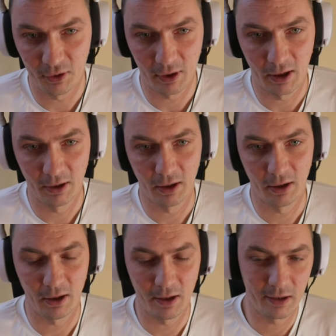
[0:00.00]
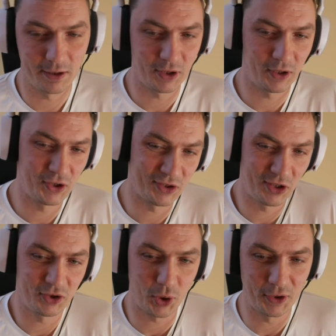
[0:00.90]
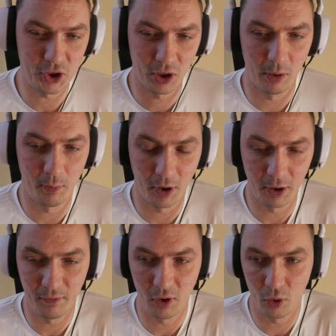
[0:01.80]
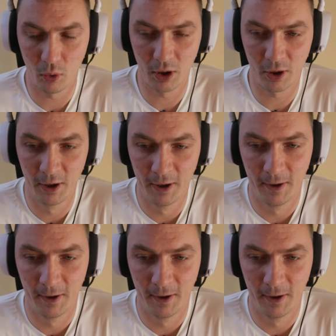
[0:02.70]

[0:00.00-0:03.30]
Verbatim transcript: You can it's just this traditional point of view where